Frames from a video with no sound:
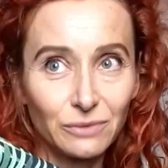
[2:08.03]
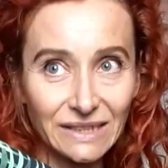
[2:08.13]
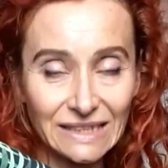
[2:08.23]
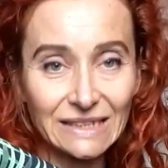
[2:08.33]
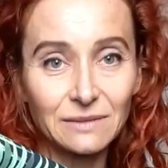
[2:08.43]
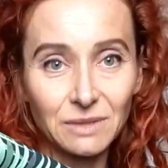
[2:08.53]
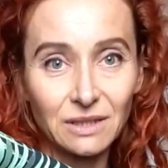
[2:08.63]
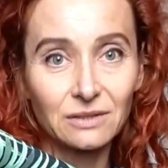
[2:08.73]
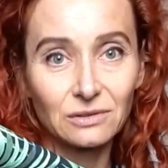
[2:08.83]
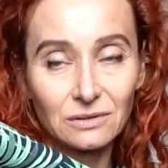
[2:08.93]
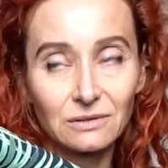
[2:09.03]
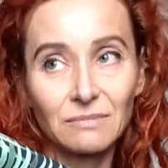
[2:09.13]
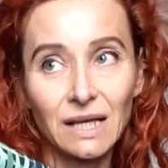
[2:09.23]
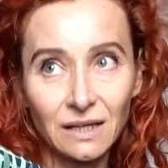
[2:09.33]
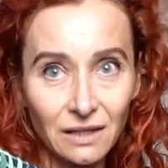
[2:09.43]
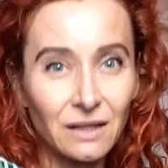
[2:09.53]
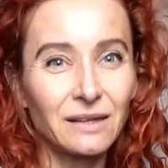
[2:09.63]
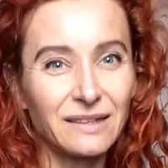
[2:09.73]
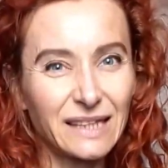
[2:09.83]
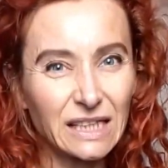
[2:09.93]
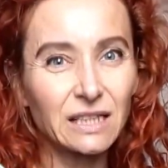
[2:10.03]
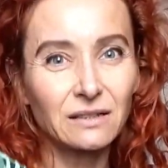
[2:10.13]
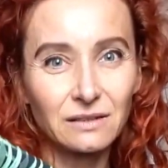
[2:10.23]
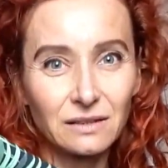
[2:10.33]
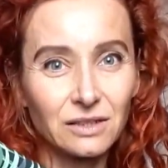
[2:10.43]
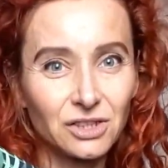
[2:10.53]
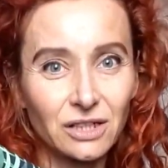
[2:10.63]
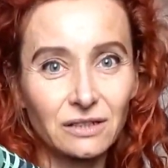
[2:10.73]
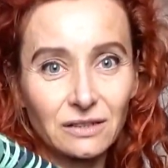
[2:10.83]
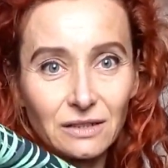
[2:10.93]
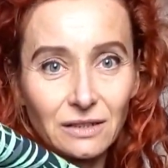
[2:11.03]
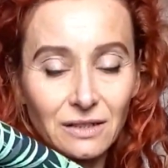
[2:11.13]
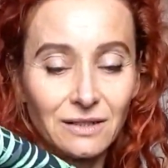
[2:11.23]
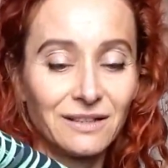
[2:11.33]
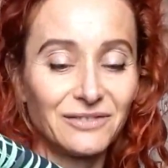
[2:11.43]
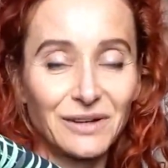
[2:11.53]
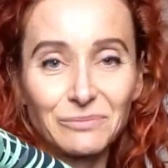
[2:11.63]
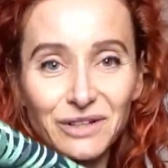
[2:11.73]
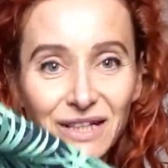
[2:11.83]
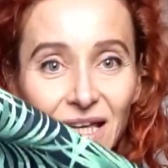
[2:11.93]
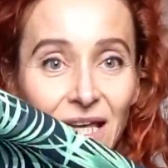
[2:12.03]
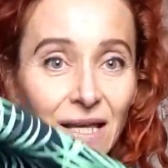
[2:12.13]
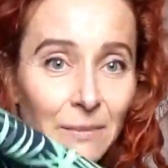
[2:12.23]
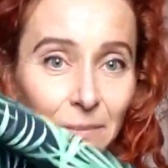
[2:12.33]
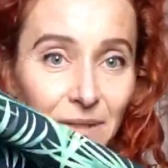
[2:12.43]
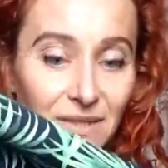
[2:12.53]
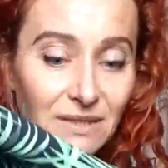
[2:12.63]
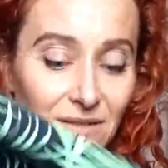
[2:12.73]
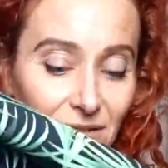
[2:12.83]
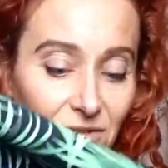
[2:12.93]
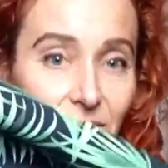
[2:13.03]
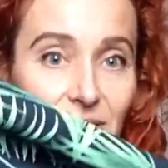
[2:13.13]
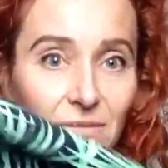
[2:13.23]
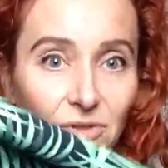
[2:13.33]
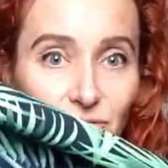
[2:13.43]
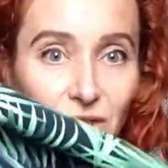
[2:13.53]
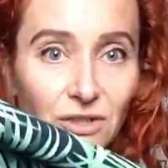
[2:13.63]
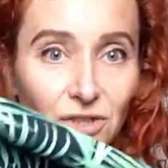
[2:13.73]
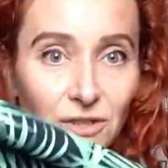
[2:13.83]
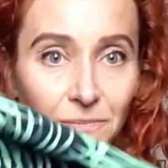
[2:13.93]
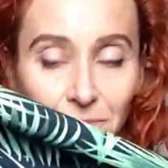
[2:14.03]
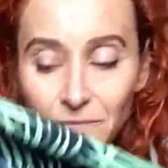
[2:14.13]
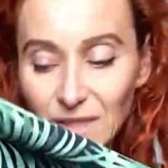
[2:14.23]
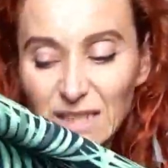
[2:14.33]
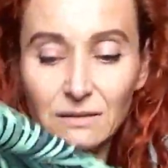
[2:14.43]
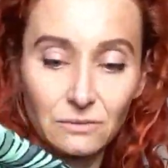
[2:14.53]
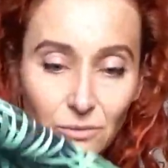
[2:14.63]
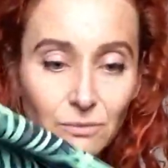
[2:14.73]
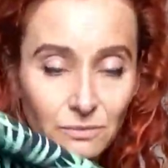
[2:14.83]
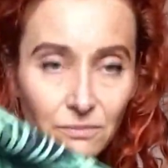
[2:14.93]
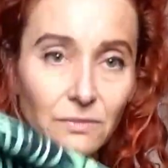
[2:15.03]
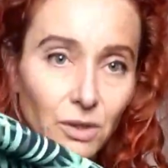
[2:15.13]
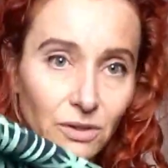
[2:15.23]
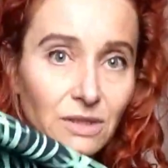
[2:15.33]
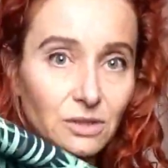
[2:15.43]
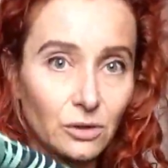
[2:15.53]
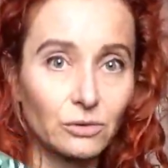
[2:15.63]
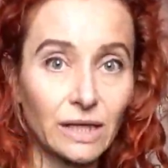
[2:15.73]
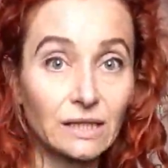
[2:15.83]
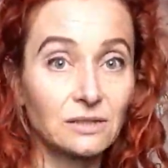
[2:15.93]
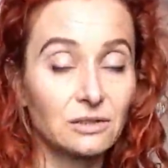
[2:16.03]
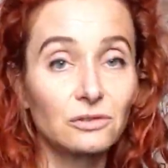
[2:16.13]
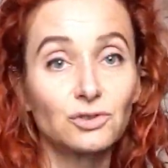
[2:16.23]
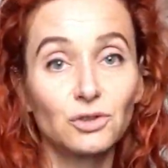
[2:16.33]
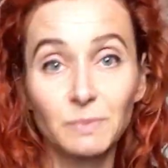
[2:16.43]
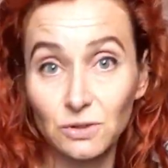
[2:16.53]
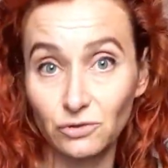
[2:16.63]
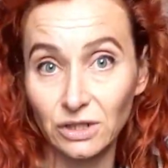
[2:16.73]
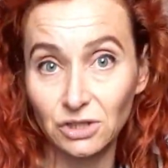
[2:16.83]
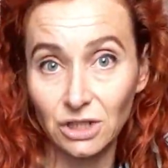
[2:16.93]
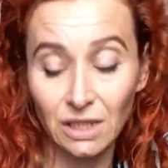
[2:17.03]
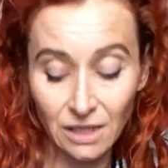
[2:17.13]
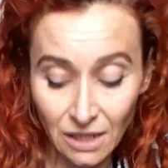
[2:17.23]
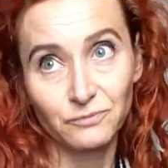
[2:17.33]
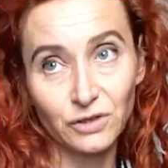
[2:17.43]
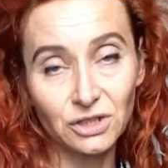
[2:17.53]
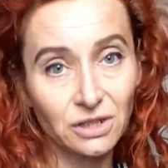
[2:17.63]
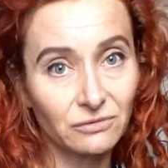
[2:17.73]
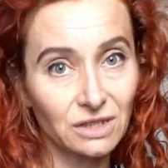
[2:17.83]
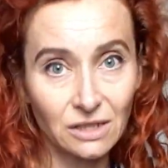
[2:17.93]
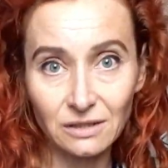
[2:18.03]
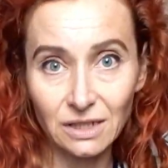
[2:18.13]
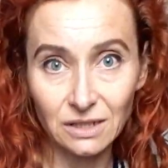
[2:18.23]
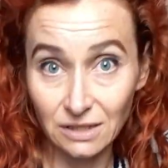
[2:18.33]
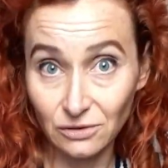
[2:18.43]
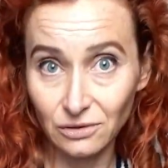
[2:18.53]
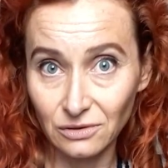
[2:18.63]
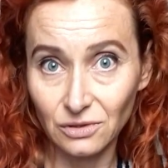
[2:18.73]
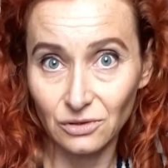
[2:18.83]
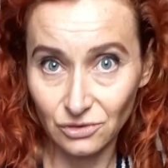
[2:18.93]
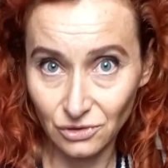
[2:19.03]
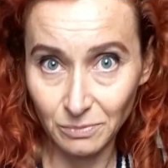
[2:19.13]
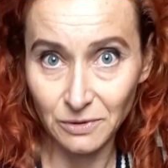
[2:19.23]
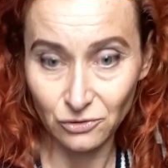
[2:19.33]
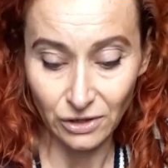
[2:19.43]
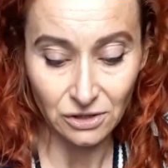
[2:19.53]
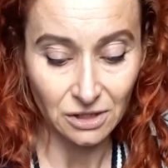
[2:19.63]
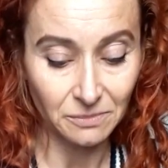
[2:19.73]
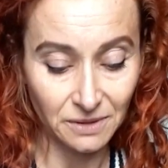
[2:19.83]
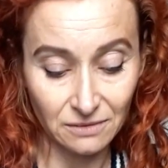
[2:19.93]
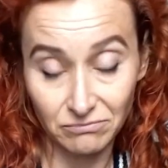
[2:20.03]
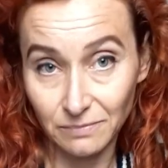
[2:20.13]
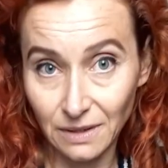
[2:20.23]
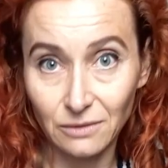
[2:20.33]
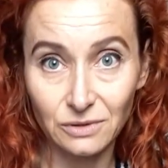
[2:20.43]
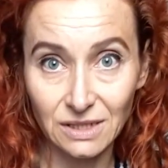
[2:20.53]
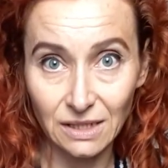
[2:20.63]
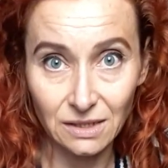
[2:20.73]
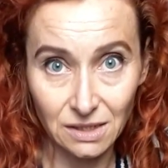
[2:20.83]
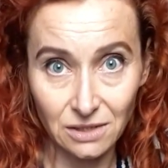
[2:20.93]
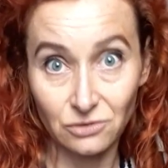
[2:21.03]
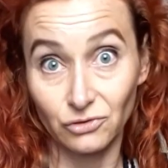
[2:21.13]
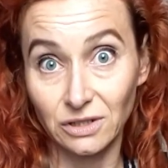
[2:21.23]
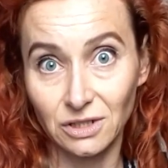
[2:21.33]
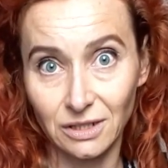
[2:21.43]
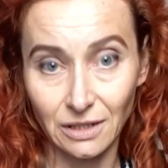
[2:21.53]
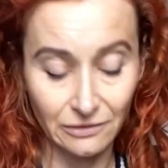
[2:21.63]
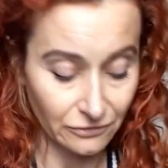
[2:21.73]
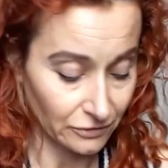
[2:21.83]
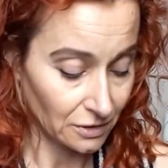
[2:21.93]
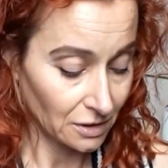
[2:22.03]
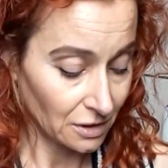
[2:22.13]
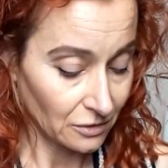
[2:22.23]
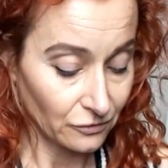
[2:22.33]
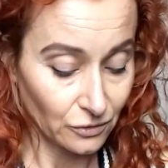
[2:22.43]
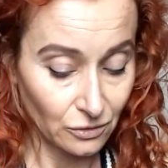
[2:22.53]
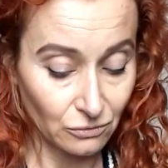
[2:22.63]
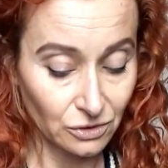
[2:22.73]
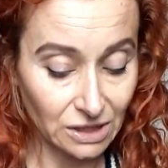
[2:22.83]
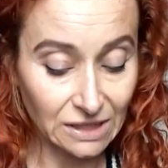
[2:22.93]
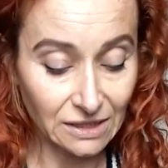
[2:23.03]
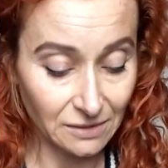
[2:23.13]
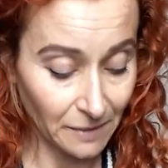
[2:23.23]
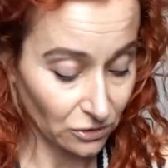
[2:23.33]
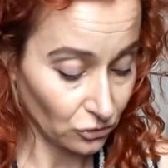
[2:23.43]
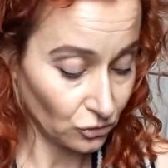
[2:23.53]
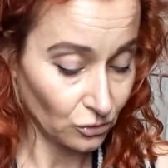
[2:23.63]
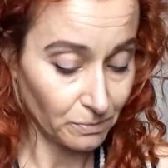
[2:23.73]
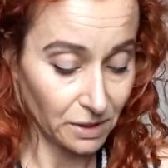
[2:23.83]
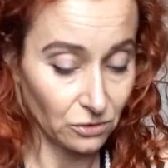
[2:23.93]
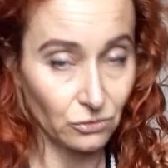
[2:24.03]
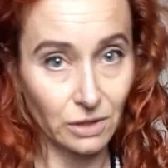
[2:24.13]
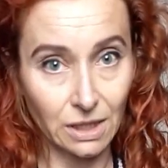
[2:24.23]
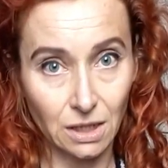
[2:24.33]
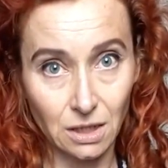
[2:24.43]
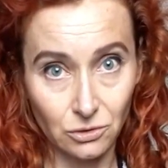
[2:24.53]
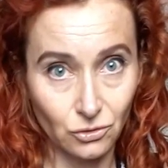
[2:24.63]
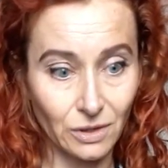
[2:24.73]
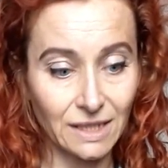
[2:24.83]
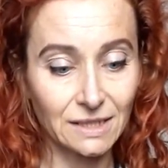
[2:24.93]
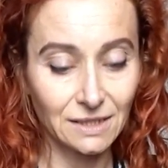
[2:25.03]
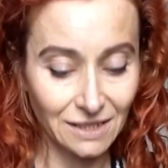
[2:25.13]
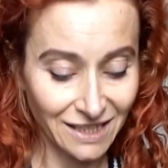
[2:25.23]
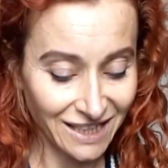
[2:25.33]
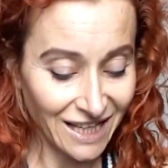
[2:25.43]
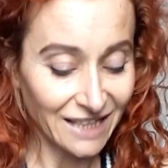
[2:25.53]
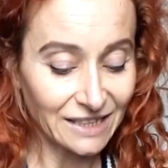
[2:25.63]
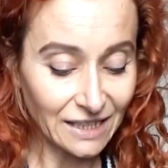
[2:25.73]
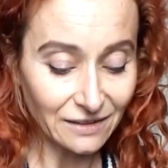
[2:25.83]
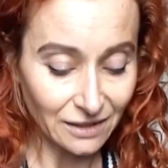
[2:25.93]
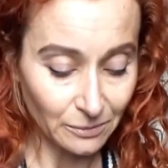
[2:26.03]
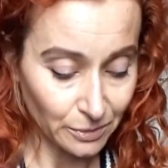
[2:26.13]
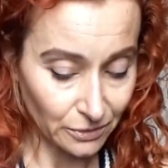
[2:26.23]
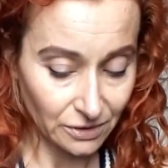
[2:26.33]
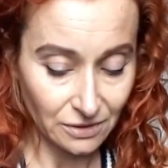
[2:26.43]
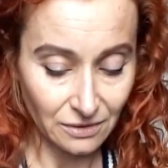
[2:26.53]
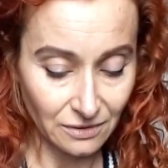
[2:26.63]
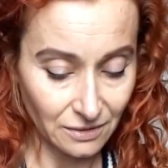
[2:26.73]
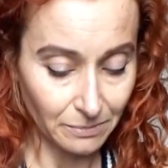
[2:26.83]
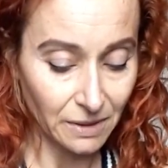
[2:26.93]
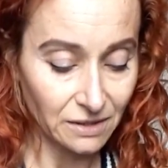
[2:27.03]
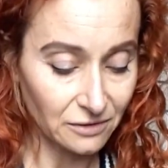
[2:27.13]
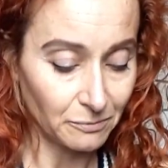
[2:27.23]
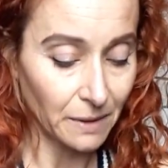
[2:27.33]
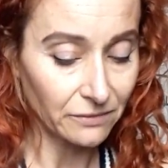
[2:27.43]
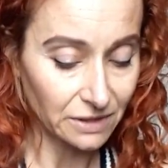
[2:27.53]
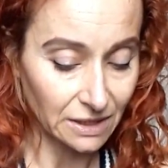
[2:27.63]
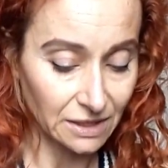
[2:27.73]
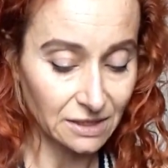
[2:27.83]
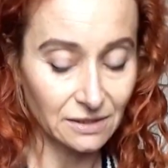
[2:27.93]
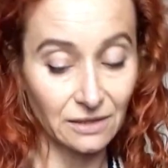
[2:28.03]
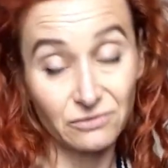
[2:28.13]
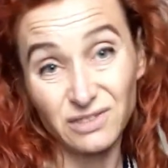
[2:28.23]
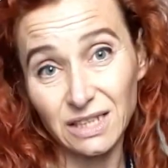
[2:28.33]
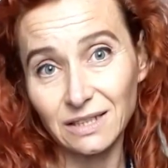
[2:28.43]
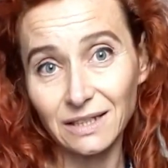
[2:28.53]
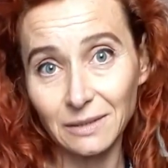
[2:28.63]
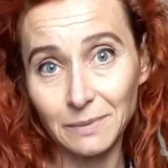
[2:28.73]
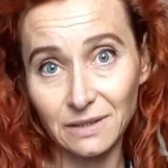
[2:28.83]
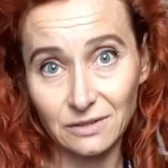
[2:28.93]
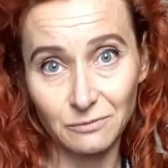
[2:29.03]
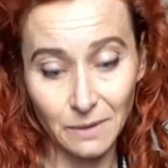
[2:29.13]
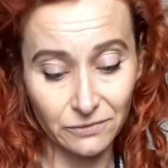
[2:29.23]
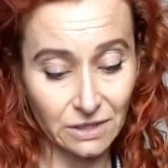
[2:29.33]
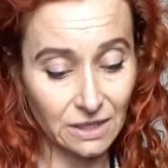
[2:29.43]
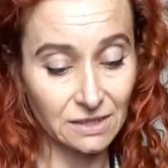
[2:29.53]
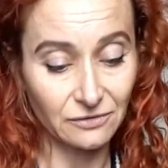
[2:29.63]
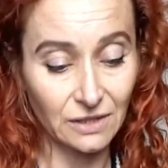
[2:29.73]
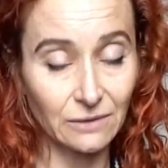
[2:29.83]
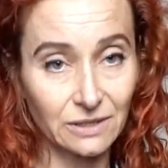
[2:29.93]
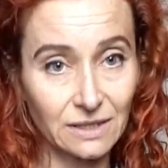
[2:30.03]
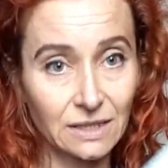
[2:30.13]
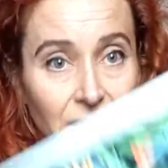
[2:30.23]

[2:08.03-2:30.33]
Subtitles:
weight is similar to thick t-shirting fabric, but it's got some stretch. It's okay, it's not super stretchy. French terry generally is not super stretchy, but I would say it's stretchy enough for what it is meant to be doing to us. Then I bought Birds of Paradise. I really like Birds of Paradise, the flowers.